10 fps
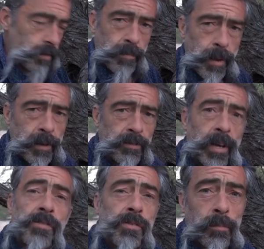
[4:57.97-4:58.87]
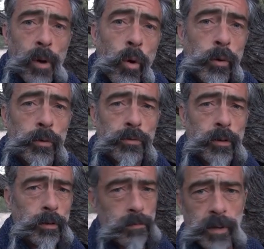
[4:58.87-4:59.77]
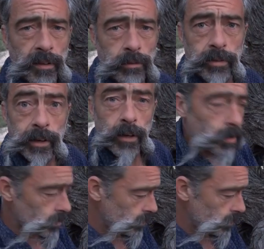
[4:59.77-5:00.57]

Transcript: maybe Tesla Motors could consider.